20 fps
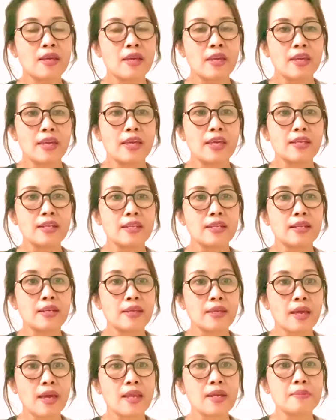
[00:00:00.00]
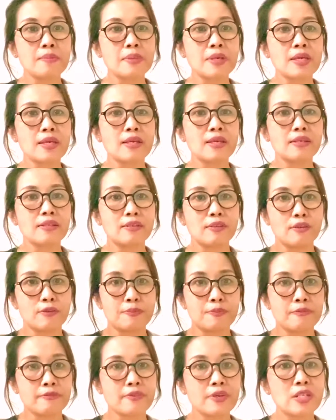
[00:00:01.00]
an academic or
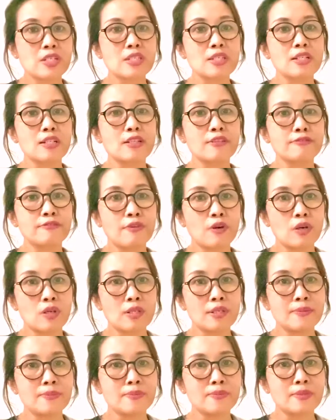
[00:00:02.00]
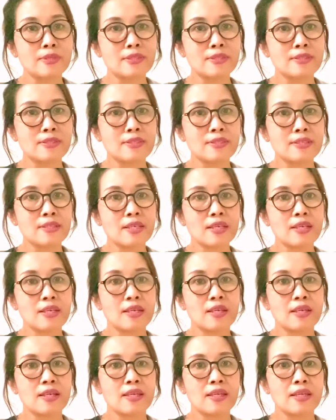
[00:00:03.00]
professional forums,
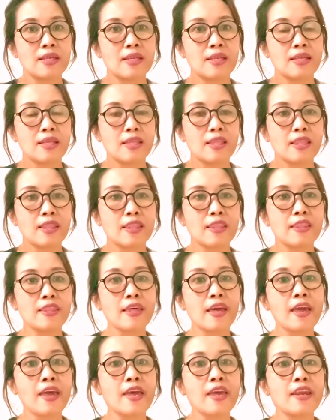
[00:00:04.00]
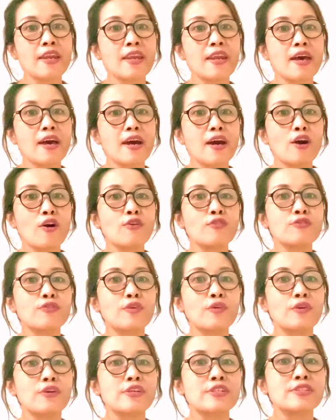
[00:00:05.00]
then of
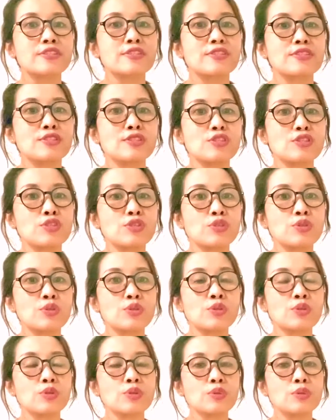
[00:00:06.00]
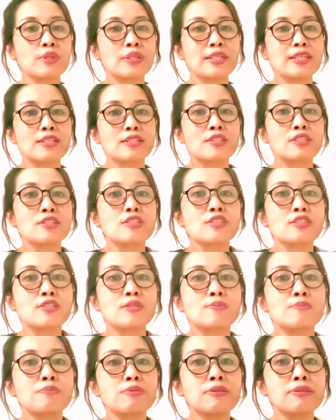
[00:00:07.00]
course you need to
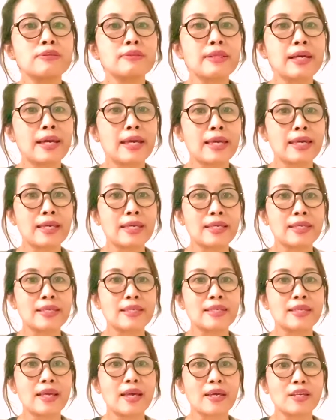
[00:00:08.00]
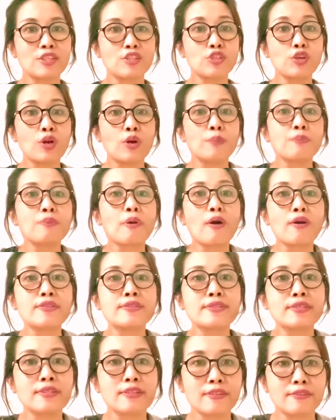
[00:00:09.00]
display your
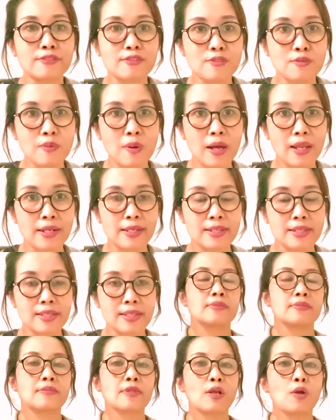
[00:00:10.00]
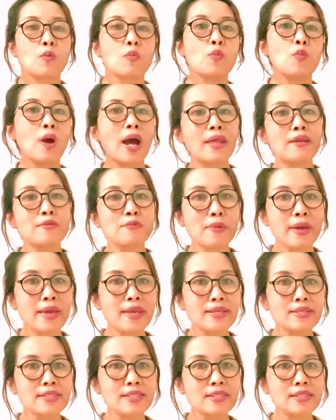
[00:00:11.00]
positive quality. One
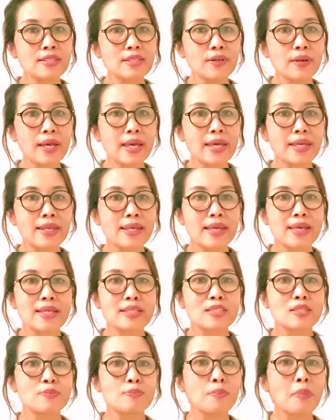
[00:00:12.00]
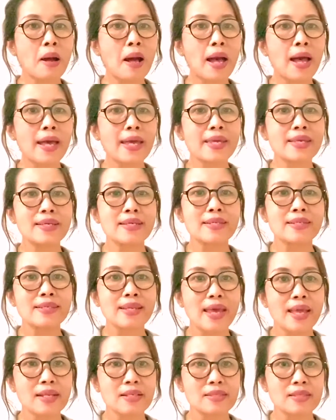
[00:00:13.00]
way to do it is by
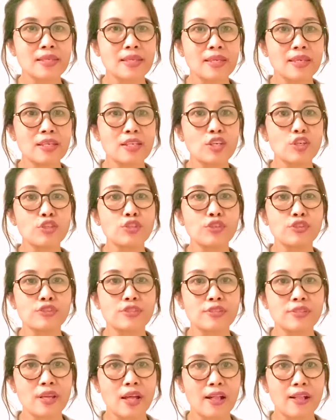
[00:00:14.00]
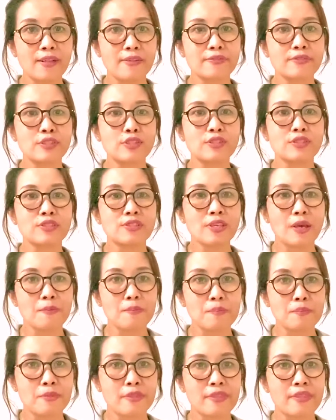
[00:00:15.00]
connecting yourself to
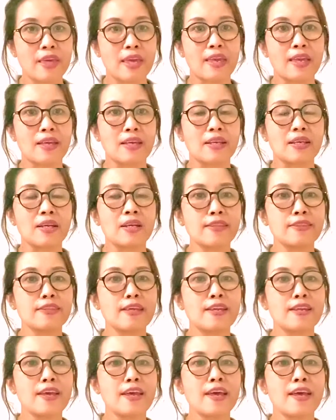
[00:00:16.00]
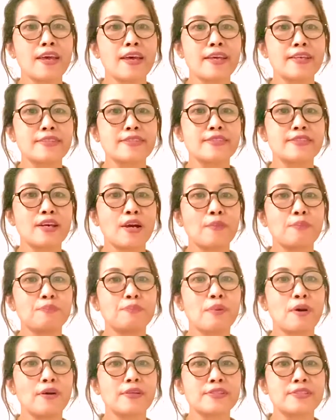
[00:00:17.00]
something that has a
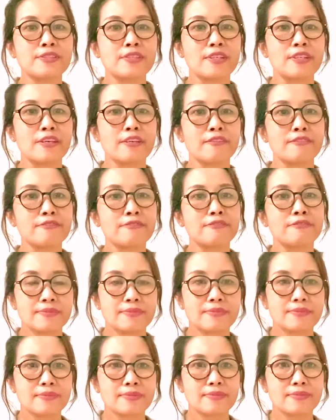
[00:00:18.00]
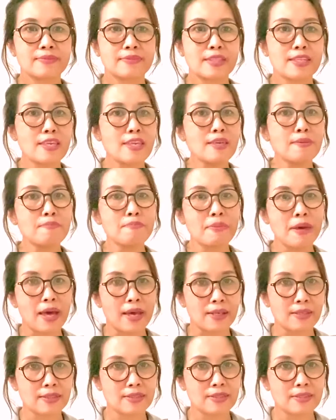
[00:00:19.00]
positive
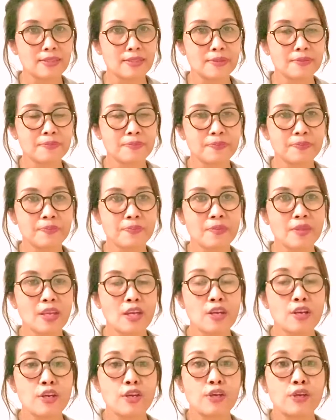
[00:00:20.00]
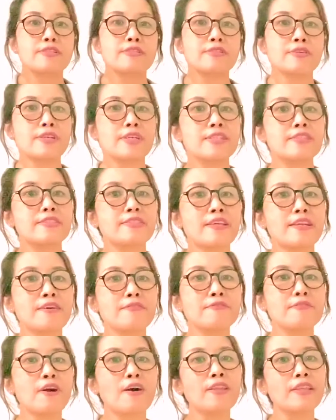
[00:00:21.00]
impact. So instead
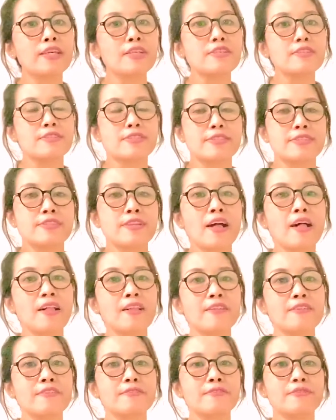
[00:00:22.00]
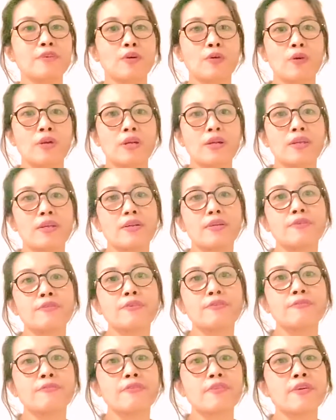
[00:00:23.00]
of calling yourself or
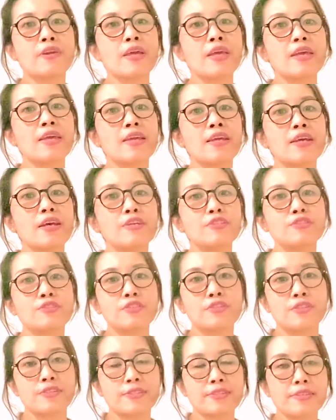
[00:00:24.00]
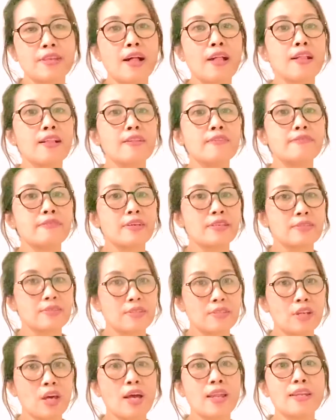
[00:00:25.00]
referring to yourself as
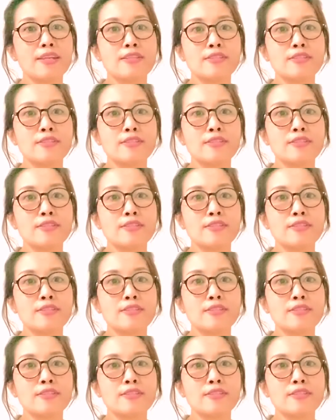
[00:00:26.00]
a non-native